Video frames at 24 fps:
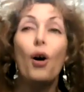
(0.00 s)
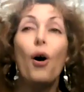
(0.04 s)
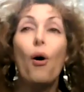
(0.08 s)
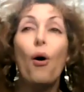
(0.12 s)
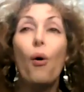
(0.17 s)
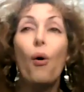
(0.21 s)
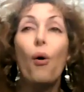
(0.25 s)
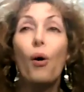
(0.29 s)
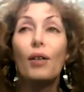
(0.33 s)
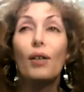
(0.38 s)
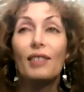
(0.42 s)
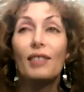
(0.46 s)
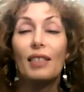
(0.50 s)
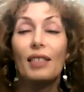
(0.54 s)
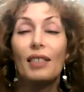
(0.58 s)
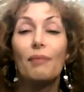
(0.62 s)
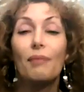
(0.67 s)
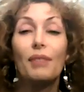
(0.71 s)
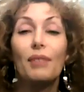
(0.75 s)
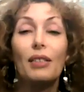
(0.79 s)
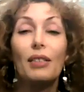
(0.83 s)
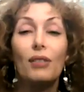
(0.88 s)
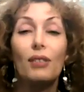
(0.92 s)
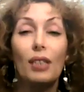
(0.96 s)
or
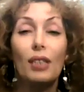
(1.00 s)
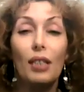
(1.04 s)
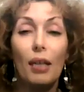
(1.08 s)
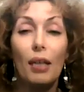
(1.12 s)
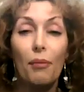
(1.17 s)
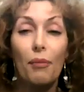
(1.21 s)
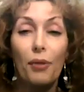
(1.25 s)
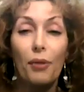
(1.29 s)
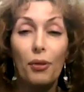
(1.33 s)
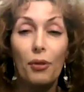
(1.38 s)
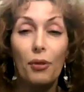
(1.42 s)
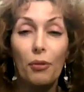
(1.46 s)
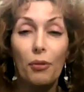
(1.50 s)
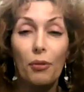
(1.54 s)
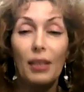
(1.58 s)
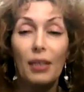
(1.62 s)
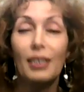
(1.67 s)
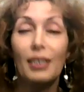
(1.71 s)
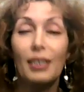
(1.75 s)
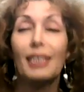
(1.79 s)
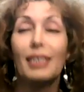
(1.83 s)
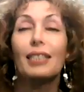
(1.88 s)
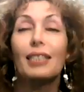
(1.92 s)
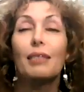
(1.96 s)
something's going to come through,
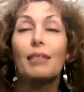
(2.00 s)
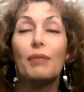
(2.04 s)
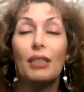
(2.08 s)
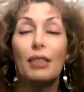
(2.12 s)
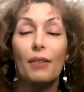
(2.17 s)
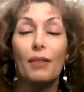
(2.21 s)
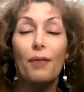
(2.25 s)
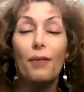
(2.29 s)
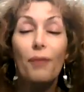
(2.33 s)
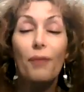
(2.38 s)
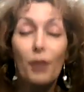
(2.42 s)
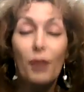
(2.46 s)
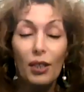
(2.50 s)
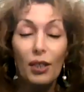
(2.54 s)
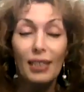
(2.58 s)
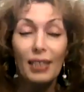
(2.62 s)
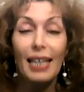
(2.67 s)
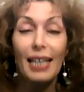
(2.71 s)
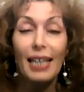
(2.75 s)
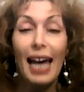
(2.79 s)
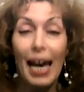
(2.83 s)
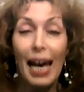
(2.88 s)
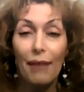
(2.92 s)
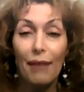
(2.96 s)
because it seems that the first
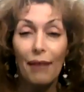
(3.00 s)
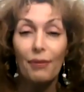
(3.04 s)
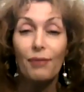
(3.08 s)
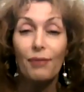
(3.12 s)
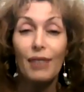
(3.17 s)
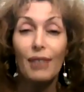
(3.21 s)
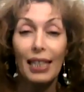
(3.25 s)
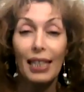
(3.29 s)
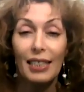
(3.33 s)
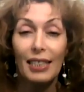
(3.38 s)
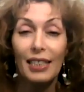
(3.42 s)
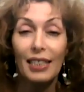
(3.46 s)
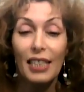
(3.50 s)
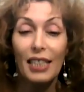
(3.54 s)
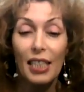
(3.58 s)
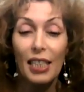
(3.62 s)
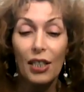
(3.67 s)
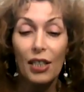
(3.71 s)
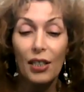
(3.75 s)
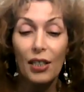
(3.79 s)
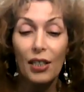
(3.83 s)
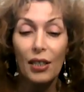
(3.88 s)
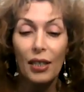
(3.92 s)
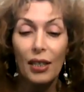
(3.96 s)
half of next
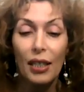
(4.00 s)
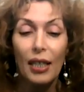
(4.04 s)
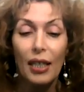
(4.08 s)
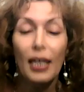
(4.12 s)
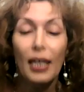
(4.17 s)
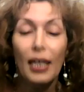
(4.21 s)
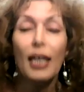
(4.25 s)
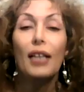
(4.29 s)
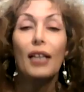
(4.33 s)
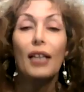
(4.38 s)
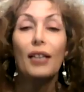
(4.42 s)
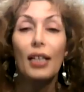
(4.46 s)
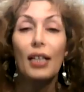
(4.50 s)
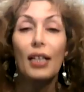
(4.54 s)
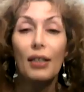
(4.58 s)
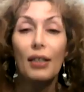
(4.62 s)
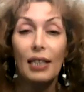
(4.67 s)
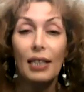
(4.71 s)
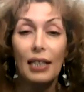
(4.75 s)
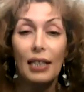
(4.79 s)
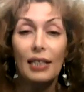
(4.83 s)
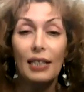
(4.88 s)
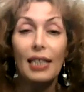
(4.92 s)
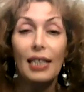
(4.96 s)
year, there
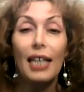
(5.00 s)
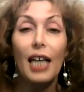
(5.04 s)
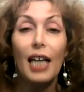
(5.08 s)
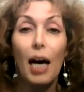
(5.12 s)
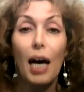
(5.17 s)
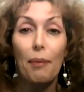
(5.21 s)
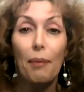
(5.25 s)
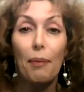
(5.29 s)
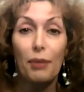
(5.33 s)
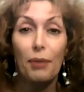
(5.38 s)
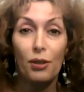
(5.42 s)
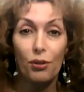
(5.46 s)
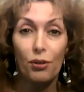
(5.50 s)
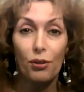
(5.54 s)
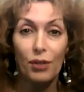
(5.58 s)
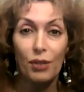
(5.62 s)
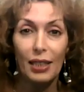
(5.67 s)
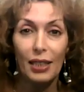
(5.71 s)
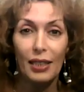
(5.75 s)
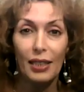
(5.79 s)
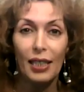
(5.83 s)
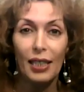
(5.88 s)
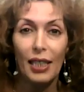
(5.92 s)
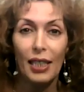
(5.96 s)
is that
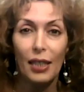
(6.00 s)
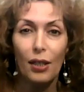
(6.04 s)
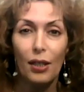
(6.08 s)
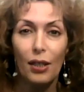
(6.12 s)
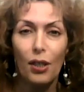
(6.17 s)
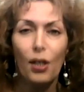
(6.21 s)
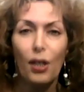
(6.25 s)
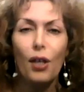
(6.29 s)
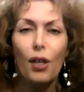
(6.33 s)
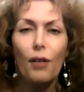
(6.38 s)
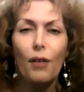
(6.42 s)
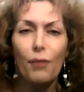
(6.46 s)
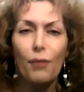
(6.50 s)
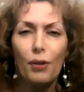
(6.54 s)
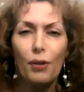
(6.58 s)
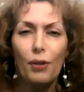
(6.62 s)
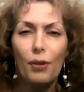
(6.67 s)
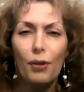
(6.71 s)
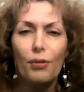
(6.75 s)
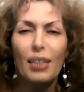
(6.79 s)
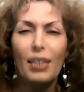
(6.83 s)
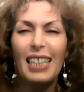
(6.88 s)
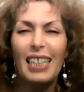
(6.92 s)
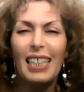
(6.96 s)
opportunity for you
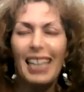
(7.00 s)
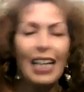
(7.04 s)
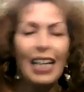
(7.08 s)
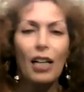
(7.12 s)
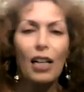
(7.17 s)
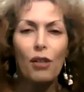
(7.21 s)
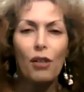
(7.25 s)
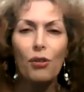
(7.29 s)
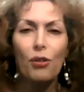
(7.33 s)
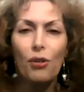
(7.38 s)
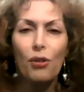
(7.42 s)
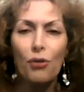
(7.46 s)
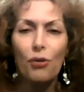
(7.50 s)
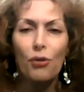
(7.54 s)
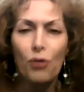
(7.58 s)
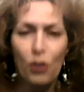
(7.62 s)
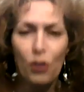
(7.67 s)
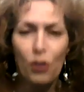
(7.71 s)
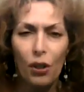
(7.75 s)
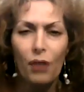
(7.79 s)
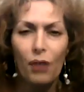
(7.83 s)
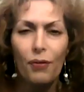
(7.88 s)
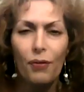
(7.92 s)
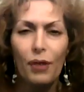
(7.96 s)
to get out of New
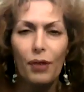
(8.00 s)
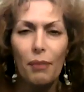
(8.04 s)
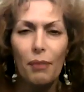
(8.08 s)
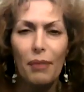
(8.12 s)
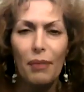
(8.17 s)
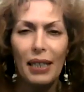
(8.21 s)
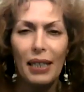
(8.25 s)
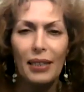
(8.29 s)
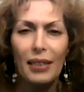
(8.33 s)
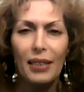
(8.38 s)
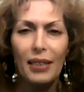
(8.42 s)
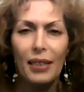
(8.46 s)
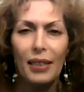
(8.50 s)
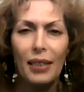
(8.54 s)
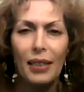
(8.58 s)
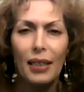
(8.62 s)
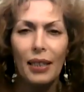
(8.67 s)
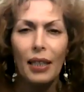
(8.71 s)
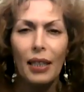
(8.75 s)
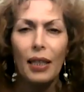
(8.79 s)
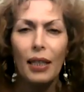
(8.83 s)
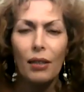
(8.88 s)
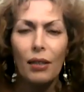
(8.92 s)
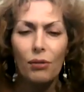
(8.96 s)
York for a bit,
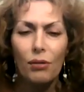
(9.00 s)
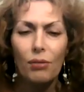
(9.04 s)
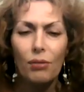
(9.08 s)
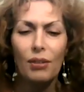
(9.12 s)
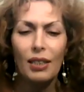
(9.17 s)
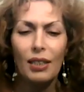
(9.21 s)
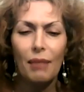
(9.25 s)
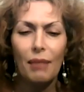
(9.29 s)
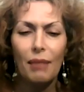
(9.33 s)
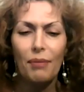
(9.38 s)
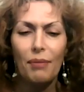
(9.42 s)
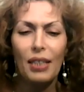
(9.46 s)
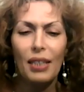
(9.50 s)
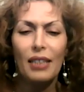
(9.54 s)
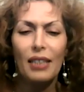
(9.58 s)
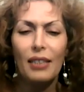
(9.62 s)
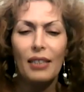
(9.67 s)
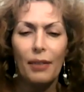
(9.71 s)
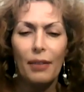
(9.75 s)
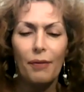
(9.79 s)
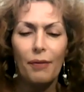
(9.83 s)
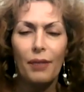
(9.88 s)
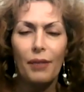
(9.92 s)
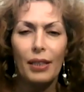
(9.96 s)
do something
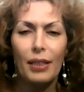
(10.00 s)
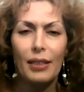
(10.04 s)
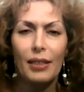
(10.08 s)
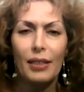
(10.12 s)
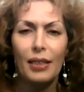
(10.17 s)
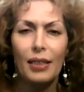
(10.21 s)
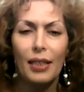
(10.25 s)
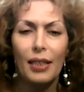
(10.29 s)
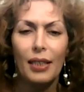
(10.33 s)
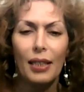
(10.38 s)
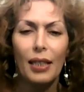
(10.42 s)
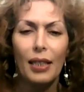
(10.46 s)
different,